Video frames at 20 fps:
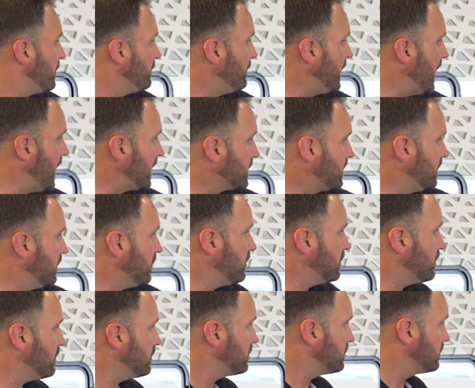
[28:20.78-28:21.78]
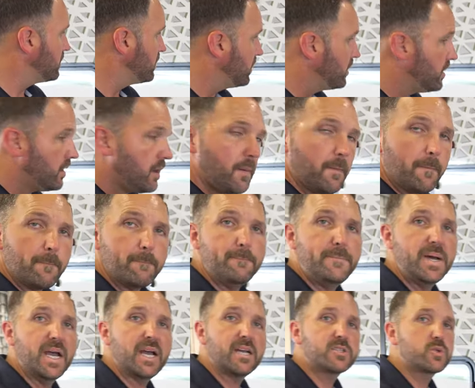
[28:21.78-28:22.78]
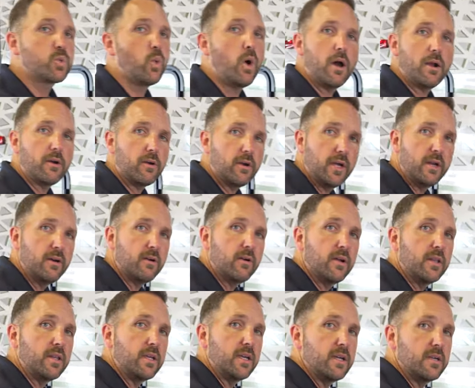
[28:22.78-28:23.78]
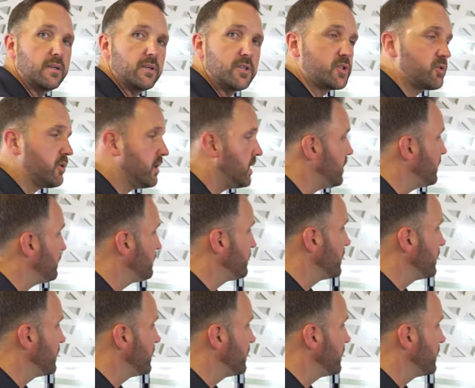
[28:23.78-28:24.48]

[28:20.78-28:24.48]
back here, best water heater in the industry.